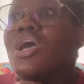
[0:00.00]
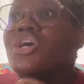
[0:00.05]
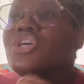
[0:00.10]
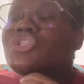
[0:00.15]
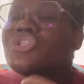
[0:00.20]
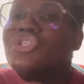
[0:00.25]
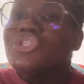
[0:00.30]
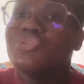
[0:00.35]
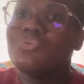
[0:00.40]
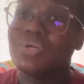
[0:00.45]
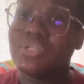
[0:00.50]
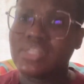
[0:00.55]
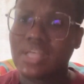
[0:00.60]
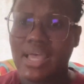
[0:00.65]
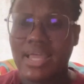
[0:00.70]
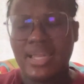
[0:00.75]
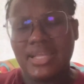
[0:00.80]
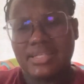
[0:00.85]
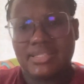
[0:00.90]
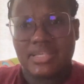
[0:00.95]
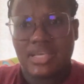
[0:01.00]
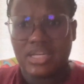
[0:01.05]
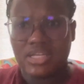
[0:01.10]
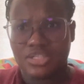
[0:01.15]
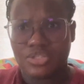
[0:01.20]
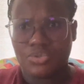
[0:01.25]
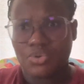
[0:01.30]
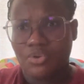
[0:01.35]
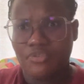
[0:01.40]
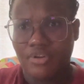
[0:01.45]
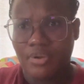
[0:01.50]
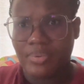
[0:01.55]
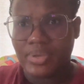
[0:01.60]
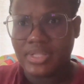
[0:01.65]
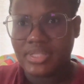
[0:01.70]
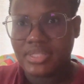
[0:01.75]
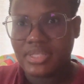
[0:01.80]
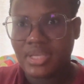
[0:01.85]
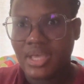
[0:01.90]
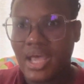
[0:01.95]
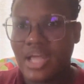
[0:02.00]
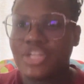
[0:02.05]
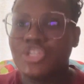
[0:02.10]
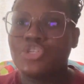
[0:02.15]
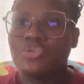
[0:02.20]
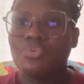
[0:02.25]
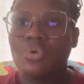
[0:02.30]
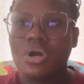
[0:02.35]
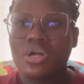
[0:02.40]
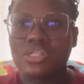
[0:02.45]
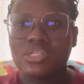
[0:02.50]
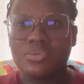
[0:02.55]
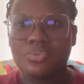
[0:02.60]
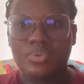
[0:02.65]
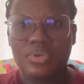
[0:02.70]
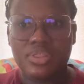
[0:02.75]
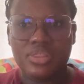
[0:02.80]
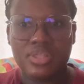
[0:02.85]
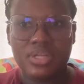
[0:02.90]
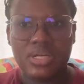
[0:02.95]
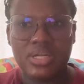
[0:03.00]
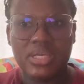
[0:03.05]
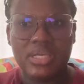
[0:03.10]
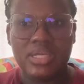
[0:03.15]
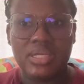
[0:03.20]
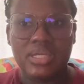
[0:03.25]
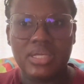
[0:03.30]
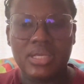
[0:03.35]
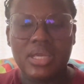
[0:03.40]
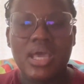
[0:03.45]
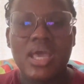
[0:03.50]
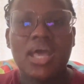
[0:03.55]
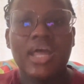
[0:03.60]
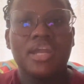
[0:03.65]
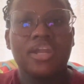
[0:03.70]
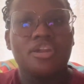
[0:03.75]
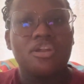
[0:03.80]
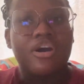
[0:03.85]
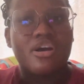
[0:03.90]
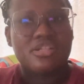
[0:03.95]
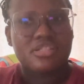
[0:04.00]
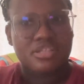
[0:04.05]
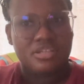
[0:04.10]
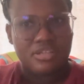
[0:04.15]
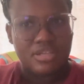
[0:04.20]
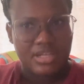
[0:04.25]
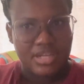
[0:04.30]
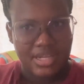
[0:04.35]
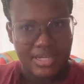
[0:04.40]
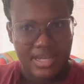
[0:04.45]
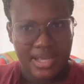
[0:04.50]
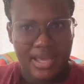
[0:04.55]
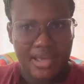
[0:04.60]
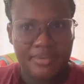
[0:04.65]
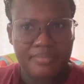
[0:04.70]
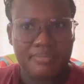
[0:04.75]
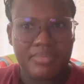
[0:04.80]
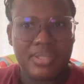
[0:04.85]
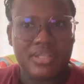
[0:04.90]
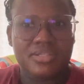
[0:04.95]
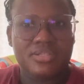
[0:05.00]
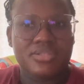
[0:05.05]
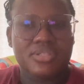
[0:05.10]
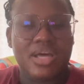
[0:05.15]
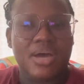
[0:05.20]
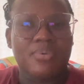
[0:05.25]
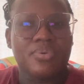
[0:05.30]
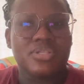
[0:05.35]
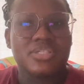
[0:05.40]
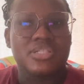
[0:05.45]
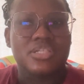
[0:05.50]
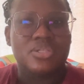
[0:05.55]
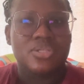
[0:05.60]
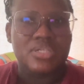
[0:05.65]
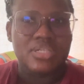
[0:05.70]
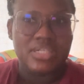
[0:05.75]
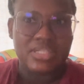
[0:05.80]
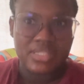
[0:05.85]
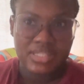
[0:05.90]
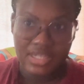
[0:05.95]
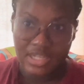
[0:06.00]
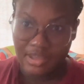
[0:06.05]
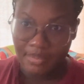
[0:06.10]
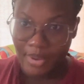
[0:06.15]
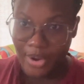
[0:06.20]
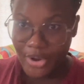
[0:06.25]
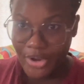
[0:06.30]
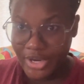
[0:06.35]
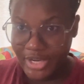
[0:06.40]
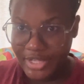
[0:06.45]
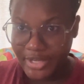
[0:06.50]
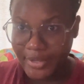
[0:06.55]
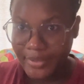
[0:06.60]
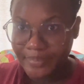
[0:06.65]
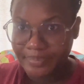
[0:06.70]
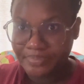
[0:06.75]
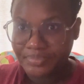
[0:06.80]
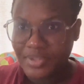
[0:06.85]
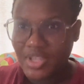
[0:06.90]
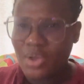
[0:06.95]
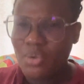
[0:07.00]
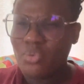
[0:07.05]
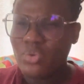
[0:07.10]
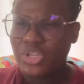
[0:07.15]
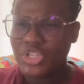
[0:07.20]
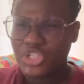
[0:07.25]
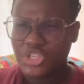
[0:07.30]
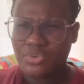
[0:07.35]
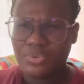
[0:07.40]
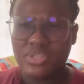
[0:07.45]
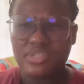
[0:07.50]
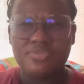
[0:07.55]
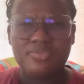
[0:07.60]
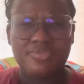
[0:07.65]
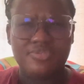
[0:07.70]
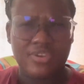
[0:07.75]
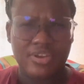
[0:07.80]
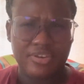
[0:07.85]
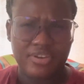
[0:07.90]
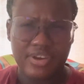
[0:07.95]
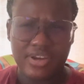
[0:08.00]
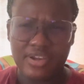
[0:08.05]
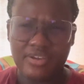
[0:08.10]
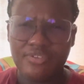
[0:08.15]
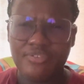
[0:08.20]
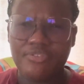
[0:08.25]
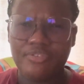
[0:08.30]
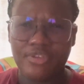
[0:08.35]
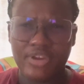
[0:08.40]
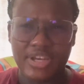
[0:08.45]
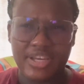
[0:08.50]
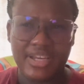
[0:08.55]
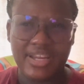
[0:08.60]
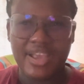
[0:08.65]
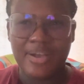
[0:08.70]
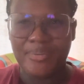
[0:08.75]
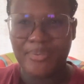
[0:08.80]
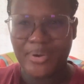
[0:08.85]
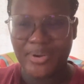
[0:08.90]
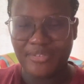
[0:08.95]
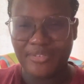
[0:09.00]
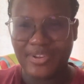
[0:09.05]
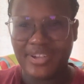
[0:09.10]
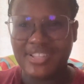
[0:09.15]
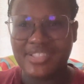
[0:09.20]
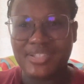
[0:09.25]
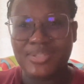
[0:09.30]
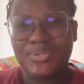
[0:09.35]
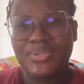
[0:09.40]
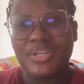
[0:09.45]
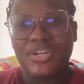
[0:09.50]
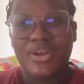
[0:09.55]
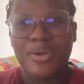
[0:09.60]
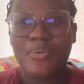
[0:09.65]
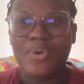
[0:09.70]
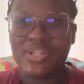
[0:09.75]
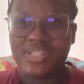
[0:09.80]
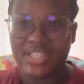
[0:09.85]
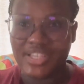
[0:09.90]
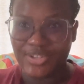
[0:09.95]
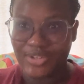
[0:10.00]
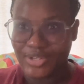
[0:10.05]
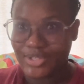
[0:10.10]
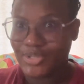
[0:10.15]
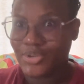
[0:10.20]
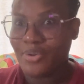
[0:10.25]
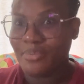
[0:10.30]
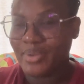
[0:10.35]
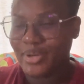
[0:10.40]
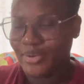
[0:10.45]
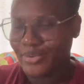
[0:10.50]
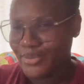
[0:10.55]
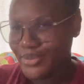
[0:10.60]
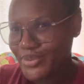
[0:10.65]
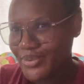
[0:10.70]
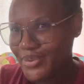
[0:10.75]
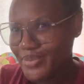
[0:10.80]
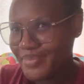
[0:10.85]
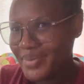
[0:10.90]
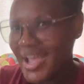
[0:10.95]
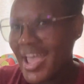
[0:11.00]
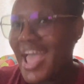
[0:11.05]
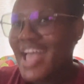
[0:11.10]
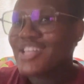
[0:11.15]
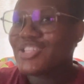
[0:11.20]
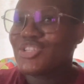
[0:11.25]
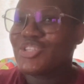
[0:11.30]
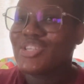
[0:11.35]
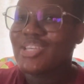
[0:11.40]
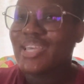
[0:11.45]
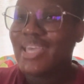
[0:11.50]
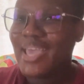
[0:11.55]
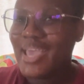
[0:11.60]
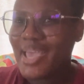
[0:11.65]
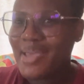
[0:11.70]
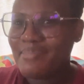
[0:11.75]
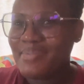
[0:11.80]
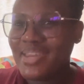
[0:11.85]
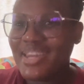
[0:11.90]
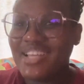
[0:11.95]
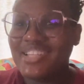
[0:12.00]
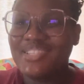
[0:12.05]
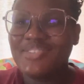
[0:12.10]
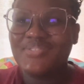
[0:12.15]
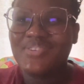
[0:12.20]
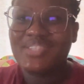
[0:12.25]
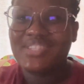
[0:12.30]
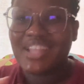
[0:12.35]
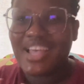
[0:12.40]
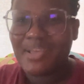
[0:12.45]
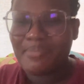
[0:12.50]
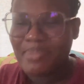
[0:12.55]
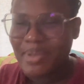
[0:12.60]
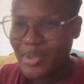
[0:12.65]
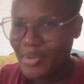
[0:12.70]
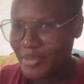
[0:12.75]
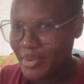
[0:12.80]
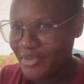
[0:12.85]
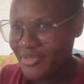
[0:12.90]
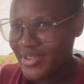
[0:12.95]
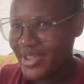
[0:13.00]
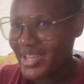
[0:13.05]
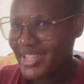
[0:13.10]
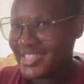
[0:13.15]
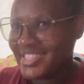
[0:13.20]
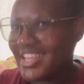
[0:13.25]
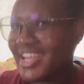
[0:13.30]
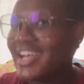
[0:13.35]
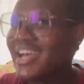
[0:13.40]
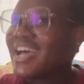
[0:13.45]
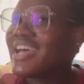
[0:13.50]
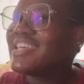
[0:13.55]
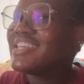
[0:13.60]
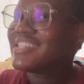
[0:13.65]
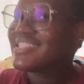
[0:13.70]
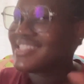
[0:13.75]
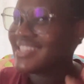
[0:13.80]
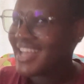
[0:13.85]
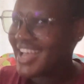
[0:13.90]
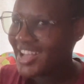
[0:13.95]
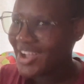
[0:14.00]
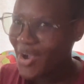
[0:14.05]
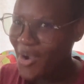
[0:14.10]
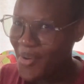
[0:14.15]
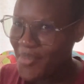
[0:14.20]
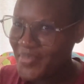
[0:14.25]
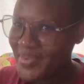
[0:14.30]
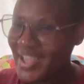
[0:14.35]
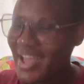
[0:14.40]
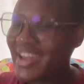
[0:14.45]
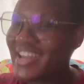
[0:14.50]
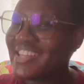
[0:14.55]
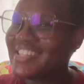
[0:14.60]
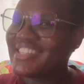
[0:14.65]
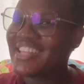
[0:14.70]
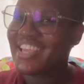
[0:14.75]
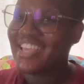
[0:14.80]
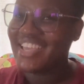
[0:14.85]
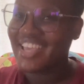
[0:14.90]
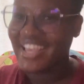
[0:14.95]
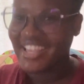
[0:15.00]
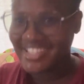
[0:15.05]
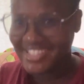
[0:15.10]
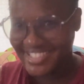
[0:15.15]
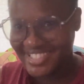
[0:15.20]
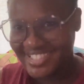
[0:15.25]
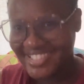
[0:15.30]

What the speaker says: So she was like, let's get this over with. And she walked in with the lady, the doctor that I had met, that was in the disclaimer earlier, which she was very friendly and whatever, because I told her I wanted her to come in the room. So she came in and she was like playing with my finger and said, you see, I come in, and I said, yes.